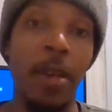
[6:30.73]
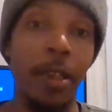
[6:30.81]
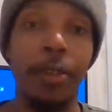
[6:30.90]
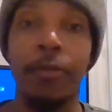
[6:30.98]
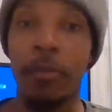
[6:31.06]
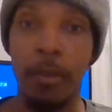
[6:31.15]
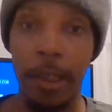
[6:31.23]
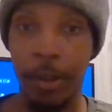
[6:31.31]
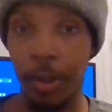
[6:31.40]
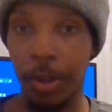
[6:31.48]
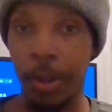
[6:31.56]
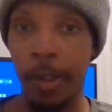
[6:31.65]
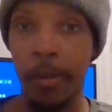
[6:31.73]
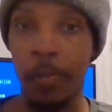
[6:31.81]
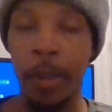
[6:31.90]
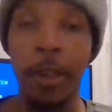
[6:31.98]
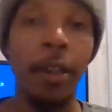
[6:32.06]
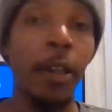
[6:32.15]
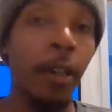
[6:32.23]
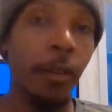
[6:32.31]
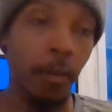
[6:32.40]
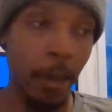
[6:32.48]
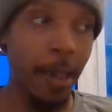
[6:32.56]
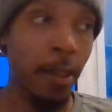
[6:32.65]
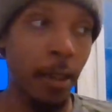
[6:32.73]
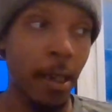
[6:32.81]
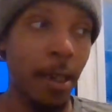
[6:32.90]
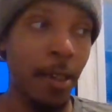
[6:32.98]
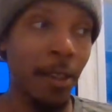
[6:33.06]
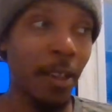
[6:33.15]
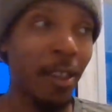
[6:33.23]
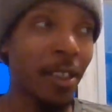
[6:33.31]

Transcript: messy relationship like that.